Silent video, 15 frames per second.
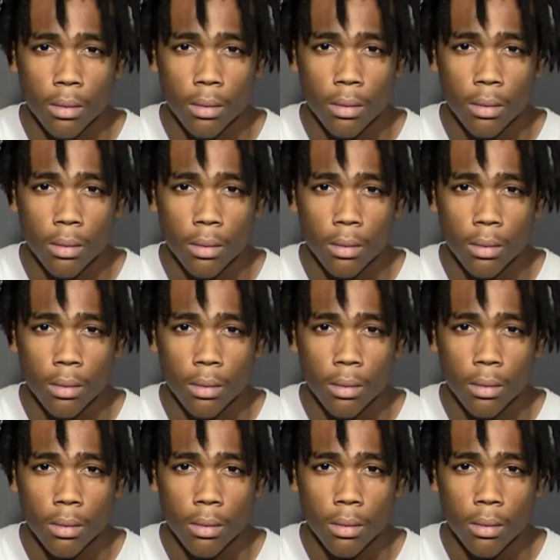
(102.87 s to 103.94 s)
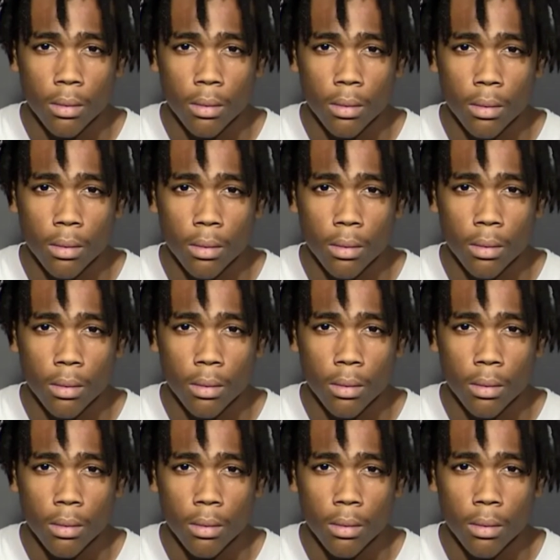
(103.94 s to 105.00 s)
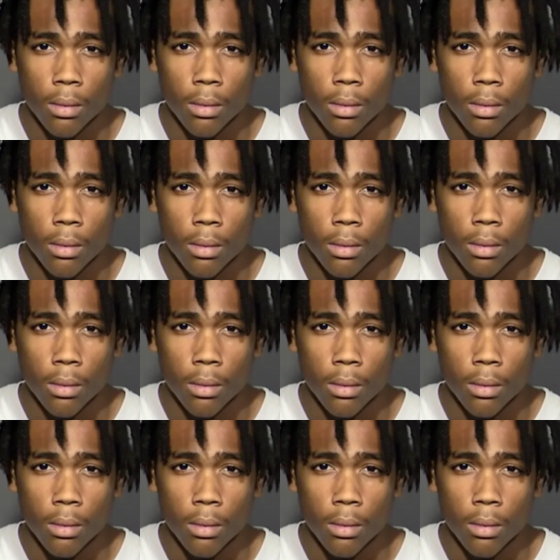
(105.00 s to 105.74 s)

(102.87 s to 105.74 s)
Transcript: The person shown says nothing.